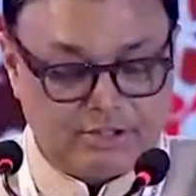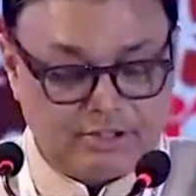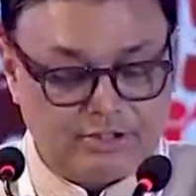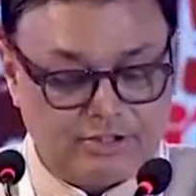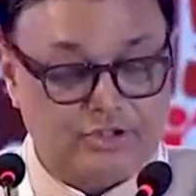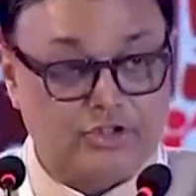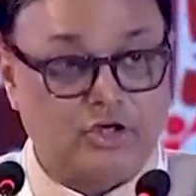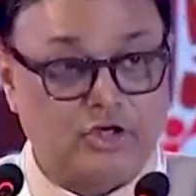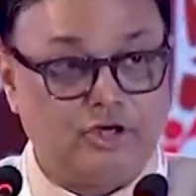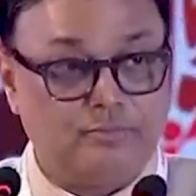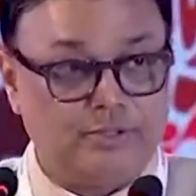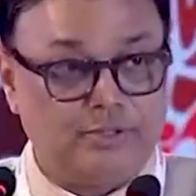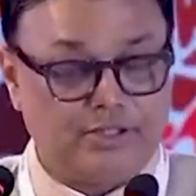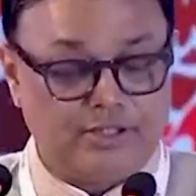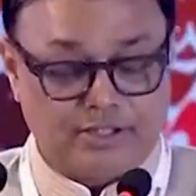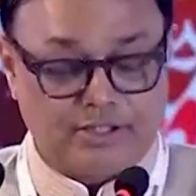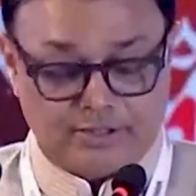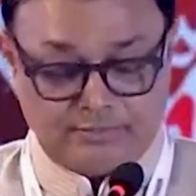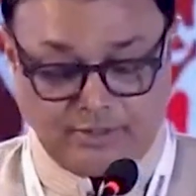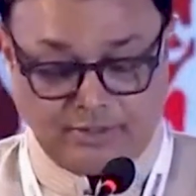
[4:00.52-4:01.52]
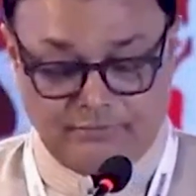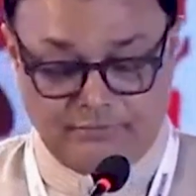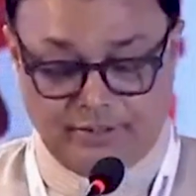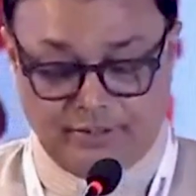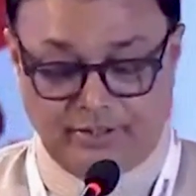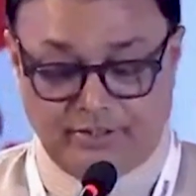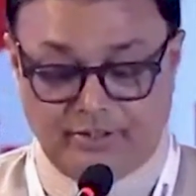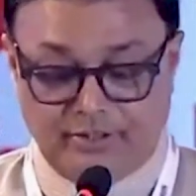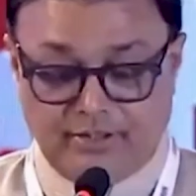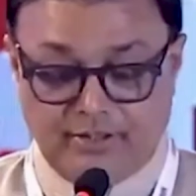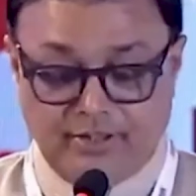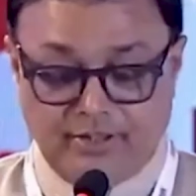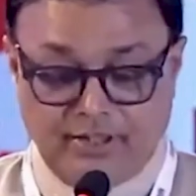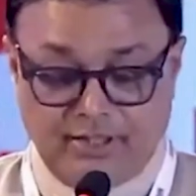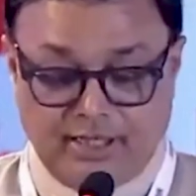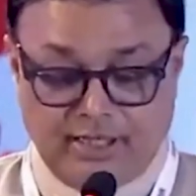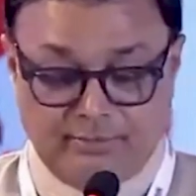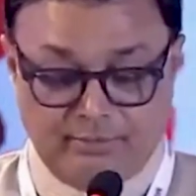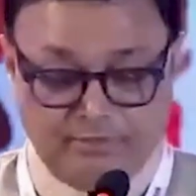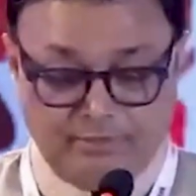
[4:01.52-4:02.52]
such as John Brittas, my friend
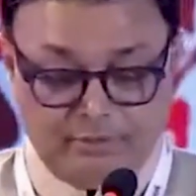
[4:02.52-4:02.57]
and